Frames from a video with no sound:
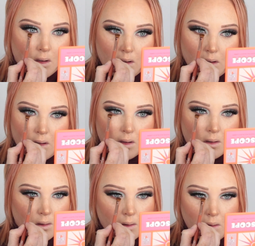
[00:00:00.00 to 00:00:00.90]
I then
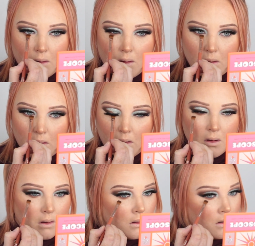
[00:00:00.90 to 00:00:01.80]
just go back
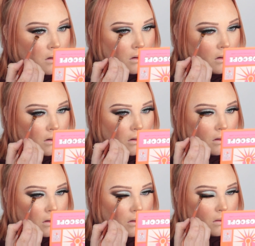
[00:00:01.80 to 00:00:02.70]
in underneath the
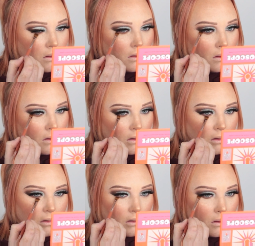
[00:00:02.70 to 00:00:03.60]
eye and
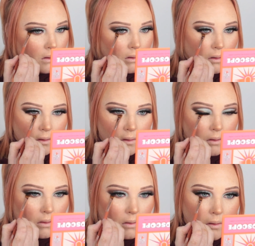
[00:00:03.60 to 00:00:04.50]
start buffing out